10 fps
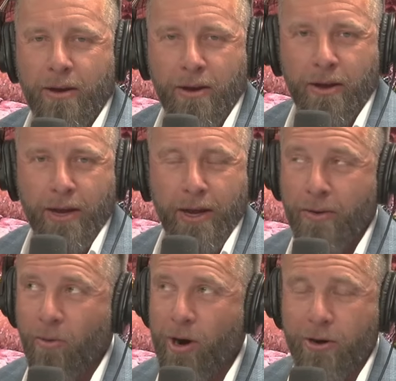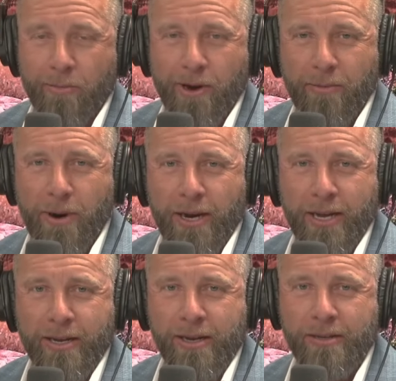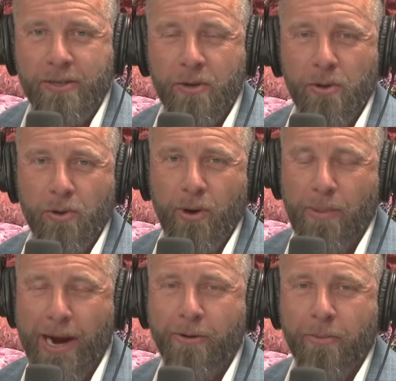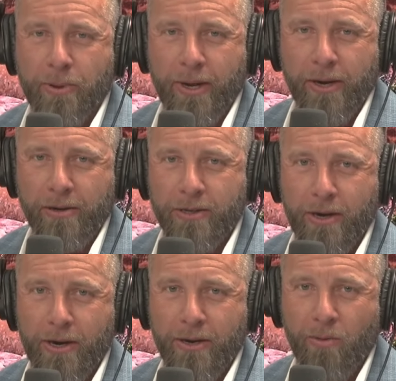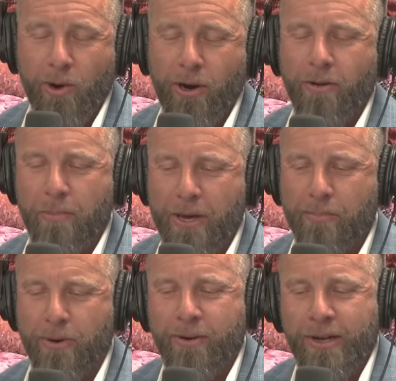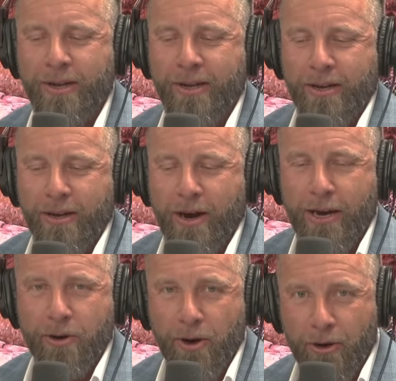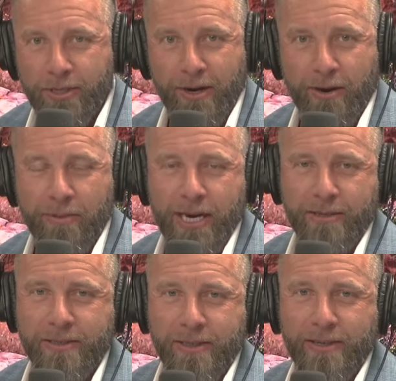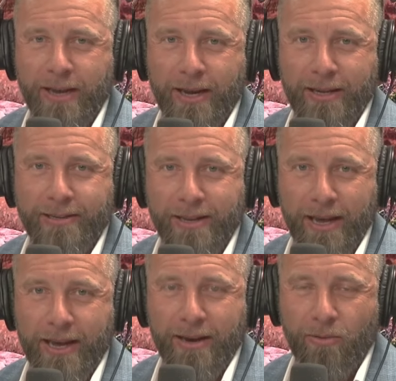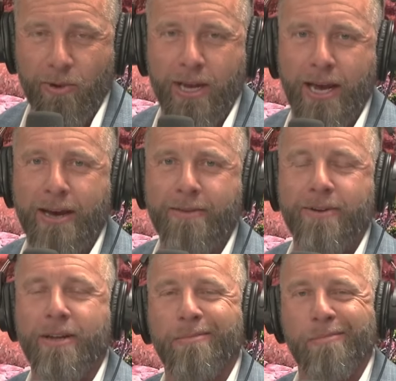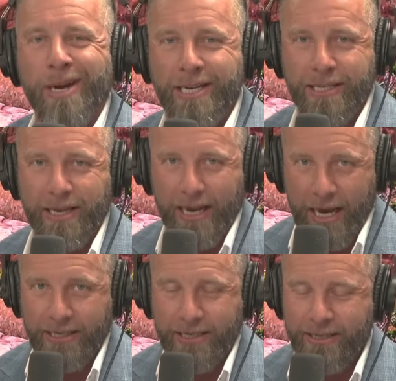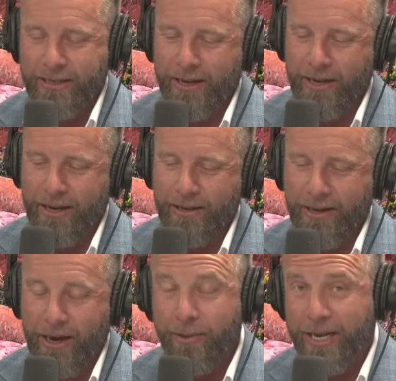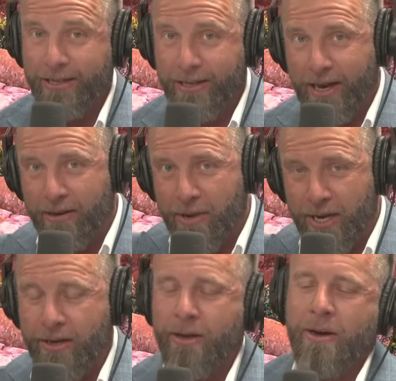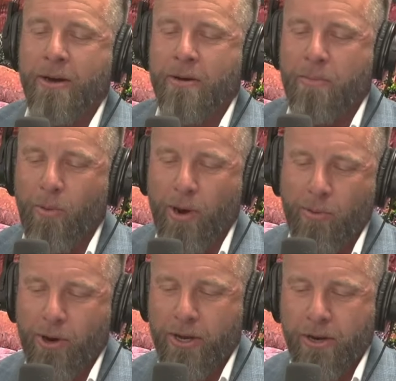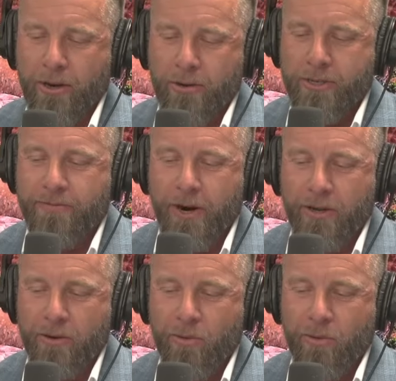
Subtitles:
And welcome, everybody, to Power Players on We Are the People. I am your host, Tom Hasleton, and today we have an amazing guest. And I'm going to get to that in a minute. But what I want you to do is follow